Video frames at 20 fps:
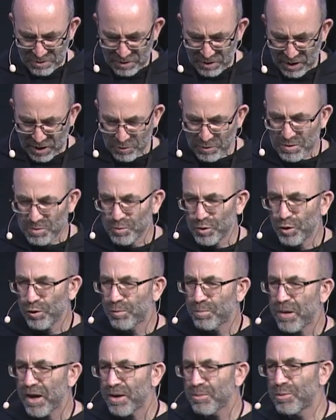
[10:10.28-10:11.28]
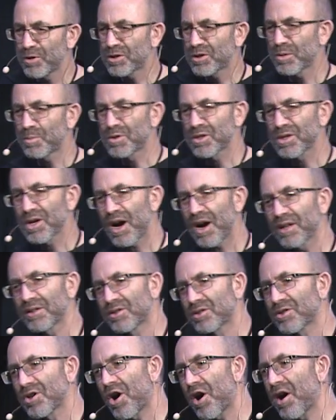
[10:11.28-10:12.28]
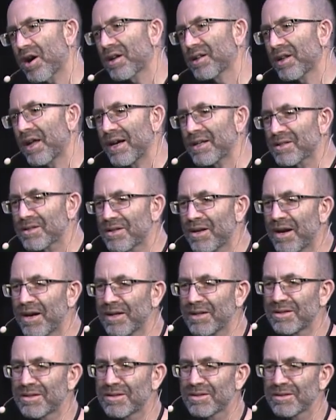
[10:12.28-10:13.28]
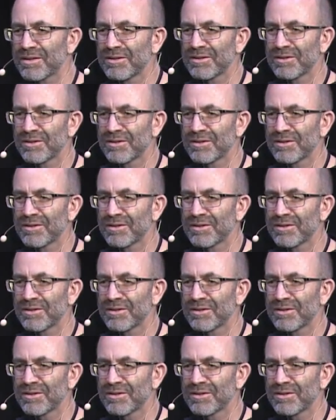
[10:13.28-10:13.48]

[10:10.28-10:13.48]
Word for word: I was moved by Bishop Scott's talk last night,